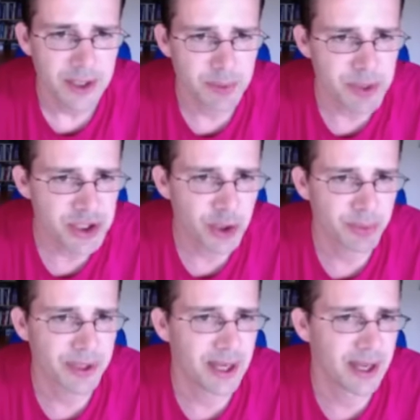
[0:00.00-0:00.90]
The
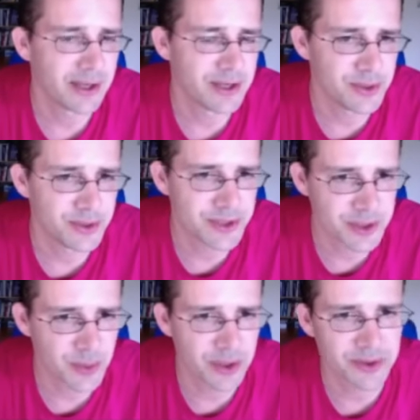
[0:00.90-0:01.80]
bishop can use the
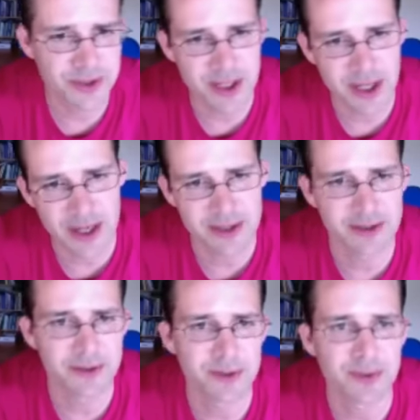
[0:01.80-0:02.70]
square on
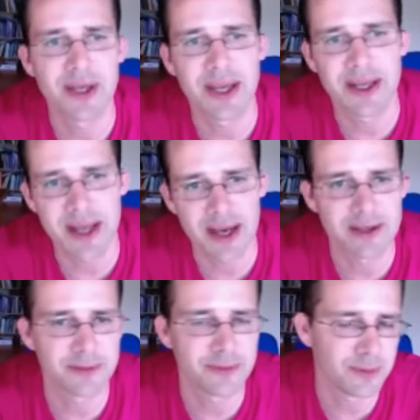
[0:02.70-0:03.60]
c8 to get
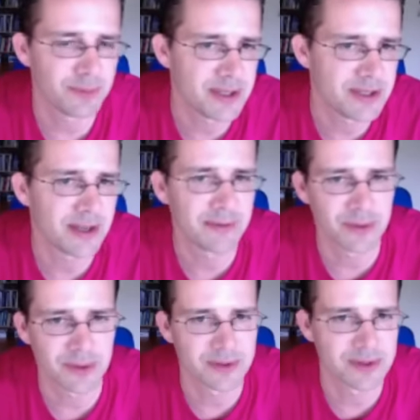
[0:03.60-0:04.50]
active on b7
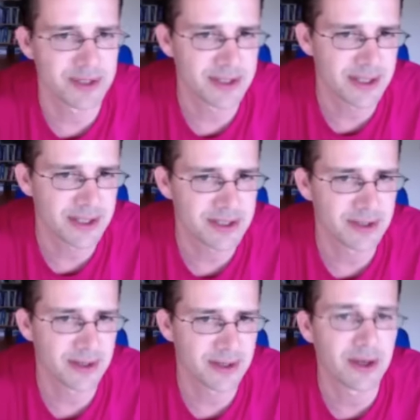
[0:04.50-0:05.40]
or
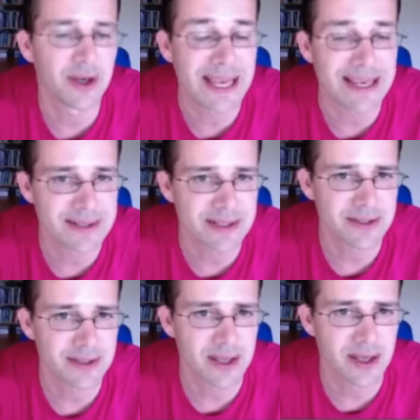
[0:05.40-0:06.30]
c6, uh,
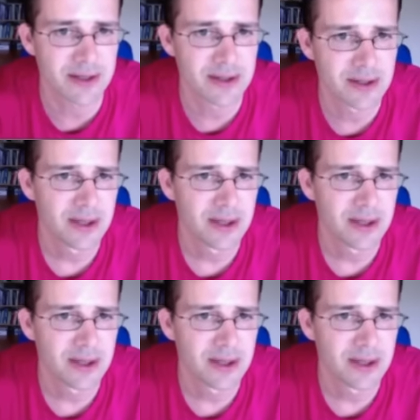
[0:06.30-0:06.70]
a6 in the end.